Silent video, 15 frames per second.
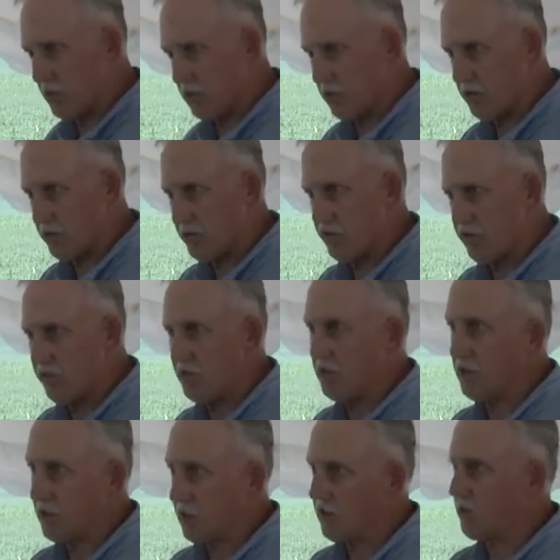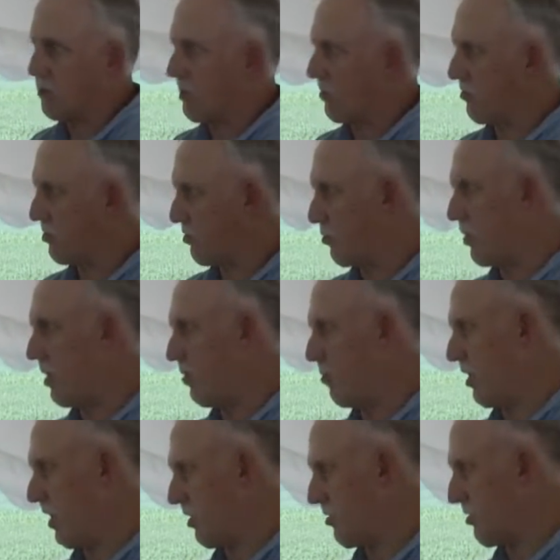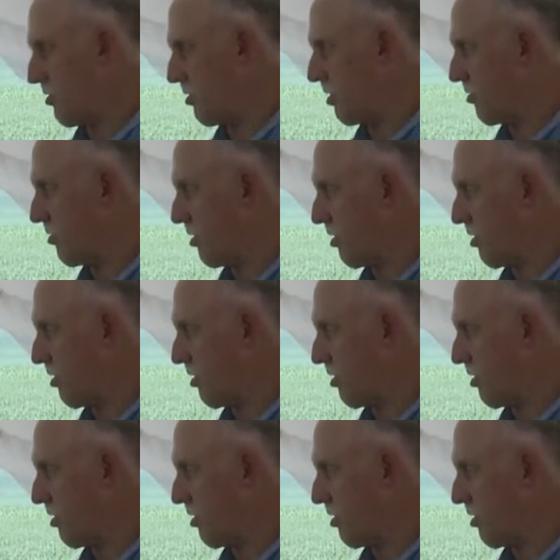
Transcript: wrong with my field, how come I have these white patches out